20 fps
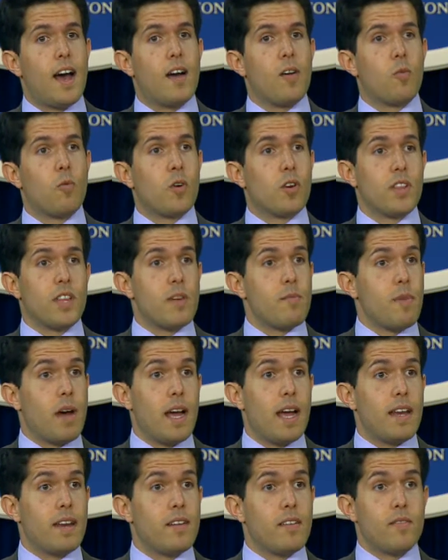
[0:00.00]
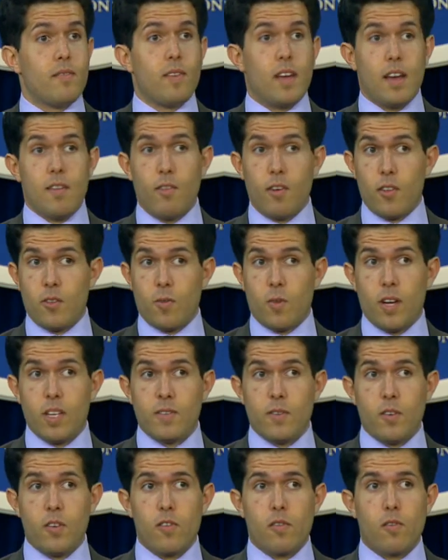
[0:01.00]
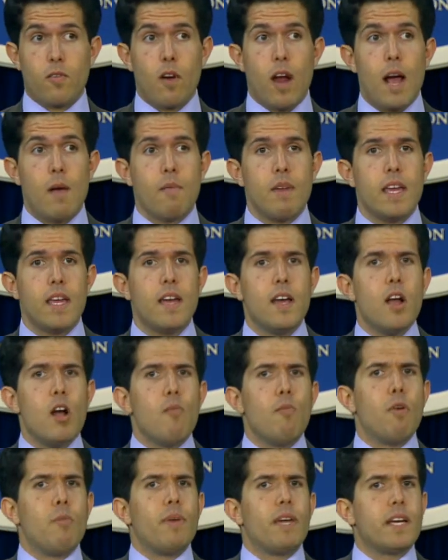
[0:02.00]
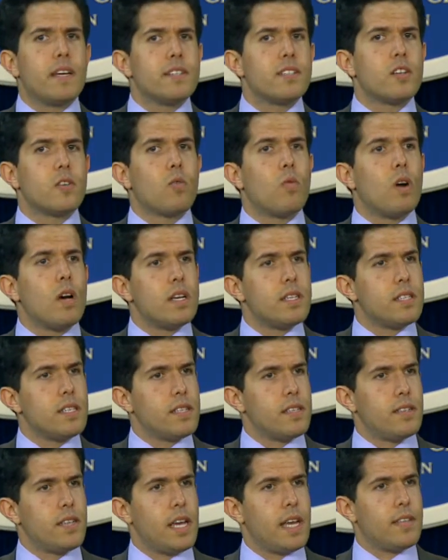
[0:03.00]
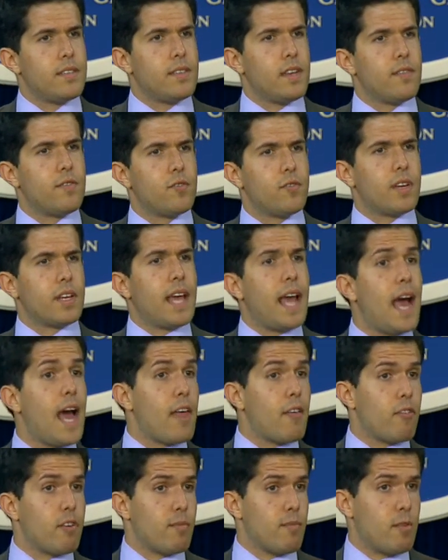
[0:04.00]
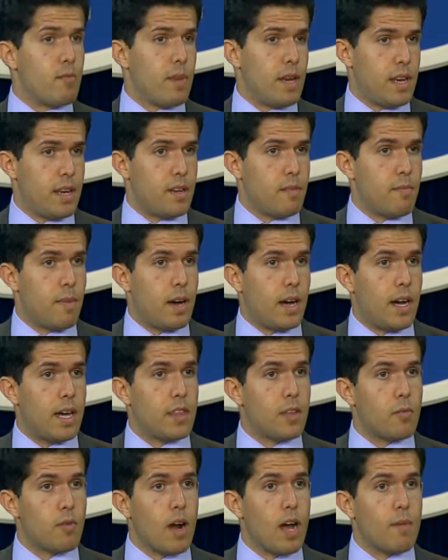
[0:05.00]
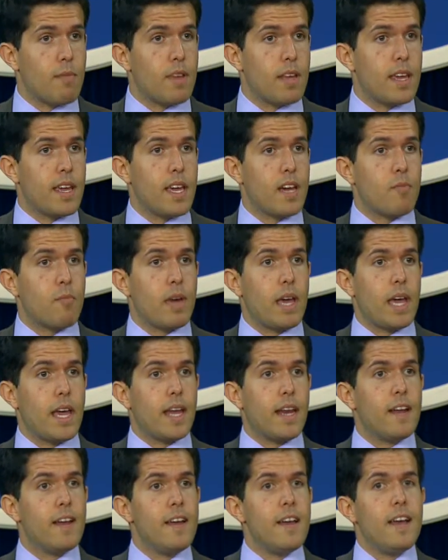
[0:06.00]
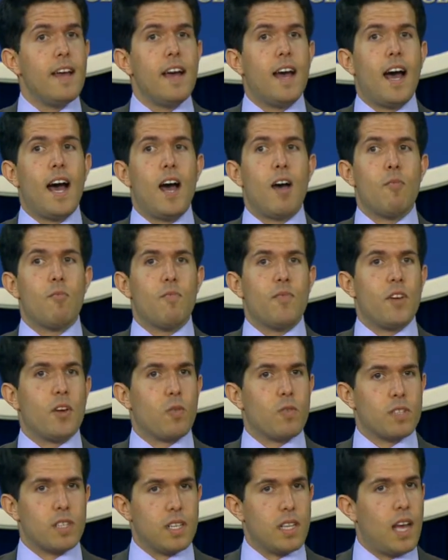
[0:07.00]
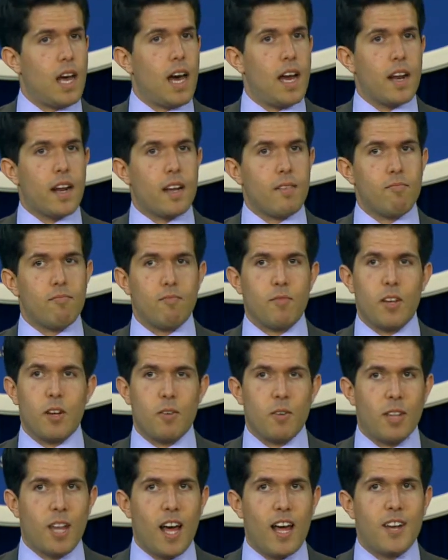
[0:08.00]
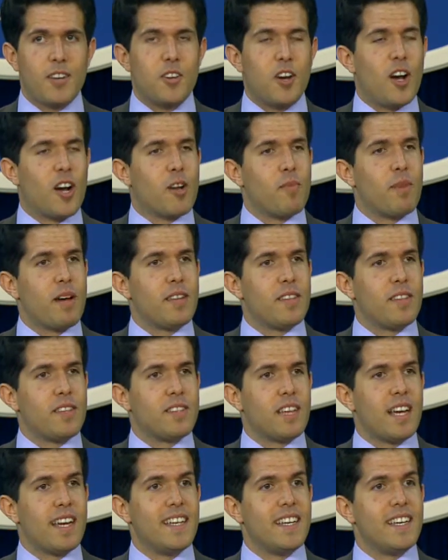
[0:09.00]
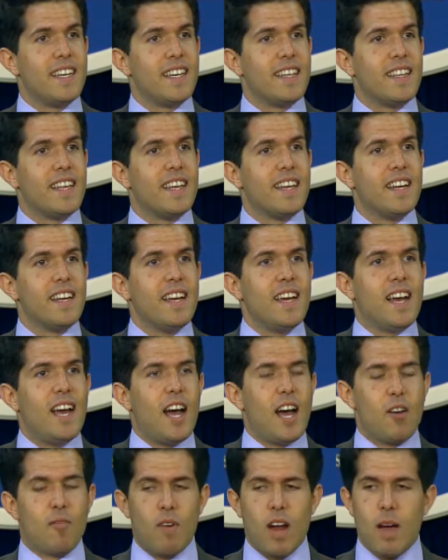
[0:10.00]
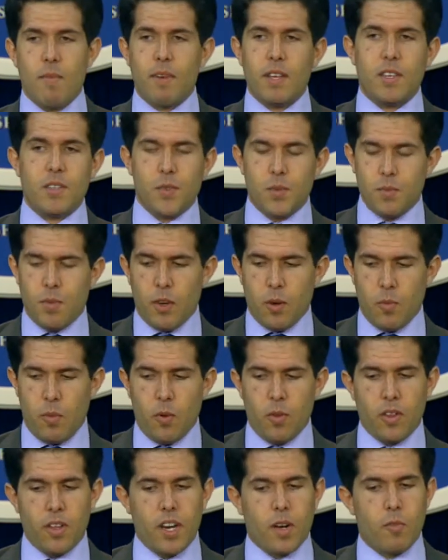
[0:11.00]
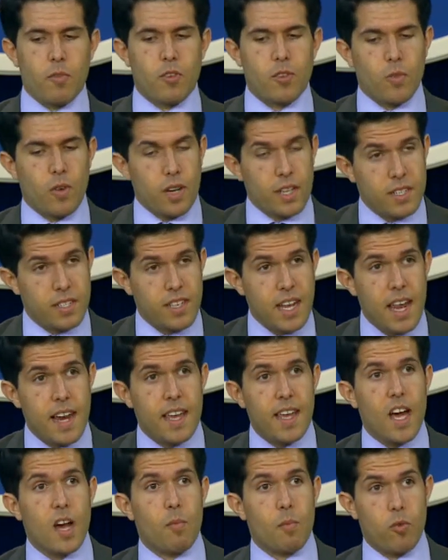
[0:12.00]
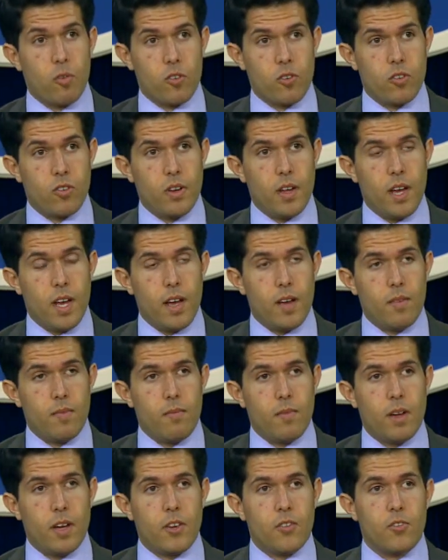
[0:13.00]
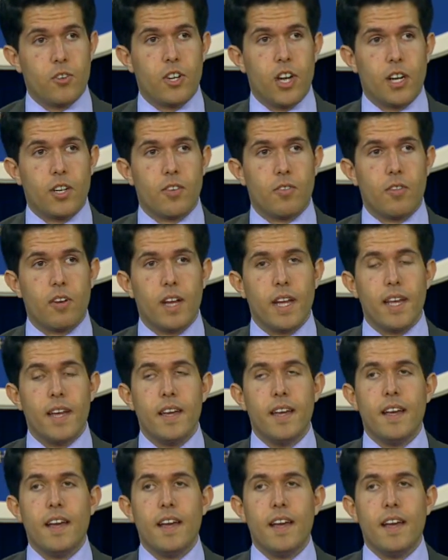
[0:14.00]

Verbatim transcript: where they might have otherwise voted for Romney, but because there was this sense of sort of gathering momentum behind the Romney campaign. There was a lot of talk about this idea that Romney's polling numbers were on a steady upward trajectory,